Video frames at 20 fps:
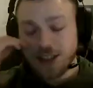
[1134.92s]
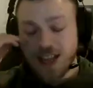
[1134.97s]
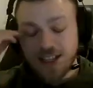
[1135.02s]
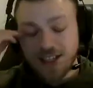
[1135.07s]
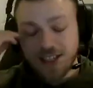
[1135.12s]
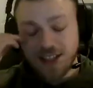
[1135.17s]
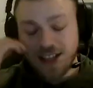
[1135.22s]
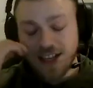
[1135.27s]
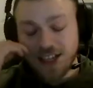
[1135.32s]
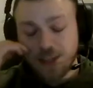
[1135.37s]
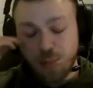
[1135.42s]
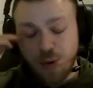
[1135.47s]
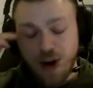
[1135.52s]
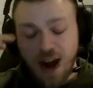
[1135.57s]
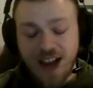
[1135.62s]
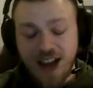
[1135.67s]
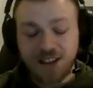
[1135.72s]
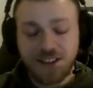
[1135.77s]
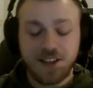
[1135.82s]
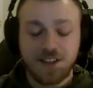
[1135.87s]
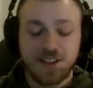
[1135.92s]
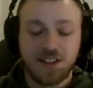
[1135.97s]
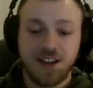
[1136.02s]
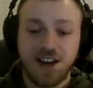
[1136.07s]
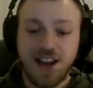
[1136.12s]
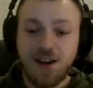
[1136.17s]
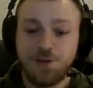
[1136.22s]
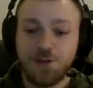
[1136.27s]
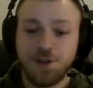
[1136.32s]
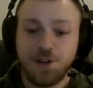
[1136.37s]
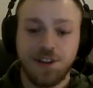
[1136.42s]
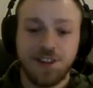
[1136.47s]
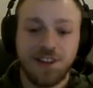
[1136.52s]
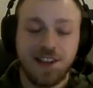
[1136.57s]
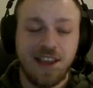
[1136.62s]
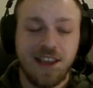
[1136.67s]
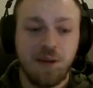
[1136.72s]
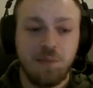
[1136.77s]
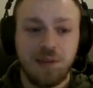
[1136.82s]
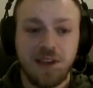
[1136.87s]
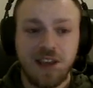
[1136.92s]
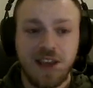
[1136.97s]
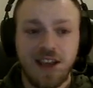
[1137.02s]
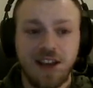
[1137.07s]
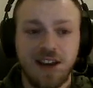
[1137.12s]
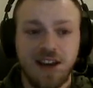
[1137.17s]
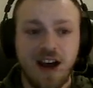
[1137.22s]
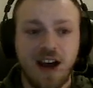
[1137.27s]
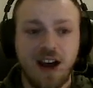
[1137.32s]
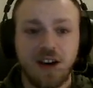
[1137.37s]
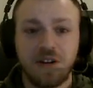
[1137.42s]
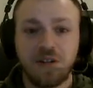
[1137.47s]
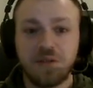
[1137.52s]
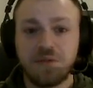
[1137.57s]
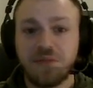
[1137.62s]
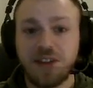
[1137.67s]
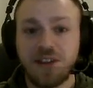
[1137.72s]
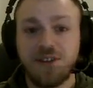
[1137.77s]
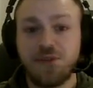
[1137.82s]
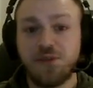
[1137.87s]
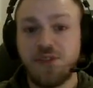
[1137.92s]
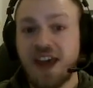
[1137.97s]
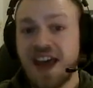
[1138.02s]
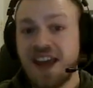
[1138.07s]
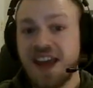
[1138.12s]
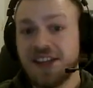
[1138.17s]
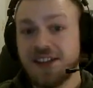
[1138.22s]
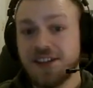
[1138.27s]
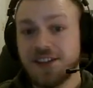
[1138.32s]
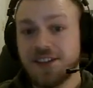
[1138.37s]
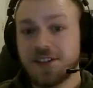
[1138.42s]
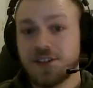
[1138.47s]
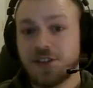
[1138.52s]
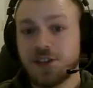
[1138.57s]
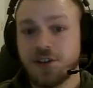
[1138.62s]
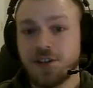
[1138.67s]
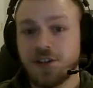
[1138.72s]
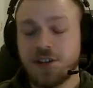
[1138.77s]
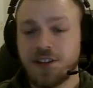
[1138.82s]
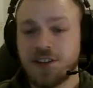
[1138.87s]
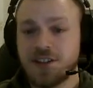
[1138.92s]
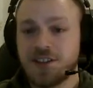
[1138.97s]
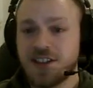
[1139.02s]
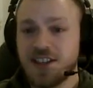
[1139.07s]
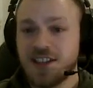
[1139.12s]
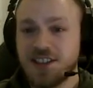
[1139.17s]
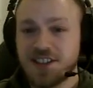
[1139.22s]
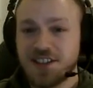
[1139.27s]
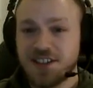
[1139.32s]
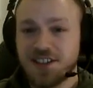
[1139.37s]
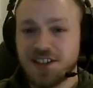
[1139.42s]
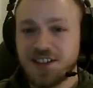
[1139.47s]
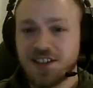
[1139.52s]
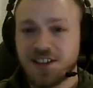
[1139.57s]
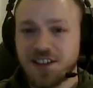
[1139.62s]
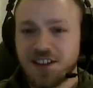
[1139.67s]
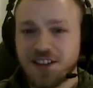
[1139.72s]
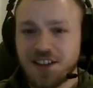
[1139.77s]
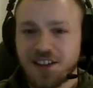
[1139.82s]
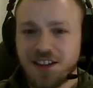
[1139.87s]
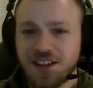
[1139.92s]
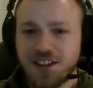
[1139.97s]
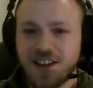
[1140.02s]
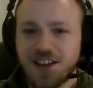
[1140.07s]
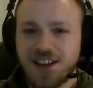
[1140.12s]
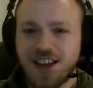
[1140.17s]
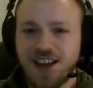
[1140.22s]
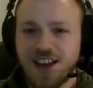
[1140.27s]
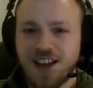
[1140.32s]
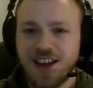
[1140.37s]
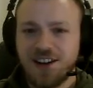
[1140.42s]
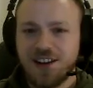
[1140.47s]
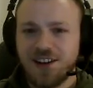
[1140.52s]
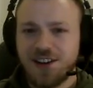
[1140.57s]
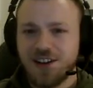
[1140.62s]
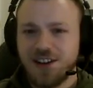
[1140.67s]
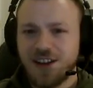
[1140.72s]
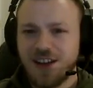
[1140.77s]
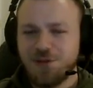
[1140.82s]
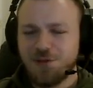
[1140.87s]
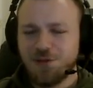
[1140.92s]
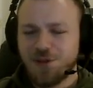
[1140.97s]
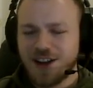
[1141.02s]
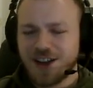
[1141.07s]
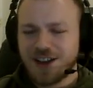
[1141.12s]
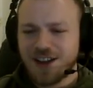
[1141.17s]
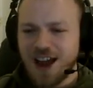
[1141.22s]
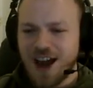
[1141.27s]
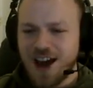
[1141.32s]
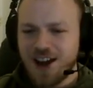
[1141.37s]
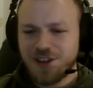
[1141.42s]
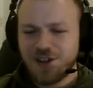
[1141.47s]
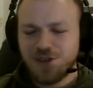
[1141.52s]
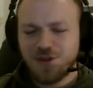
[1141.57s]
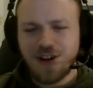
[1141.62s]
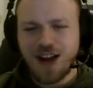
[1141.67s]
less and less practice than ever in the NBA now, if any, during the season. And Rick, how did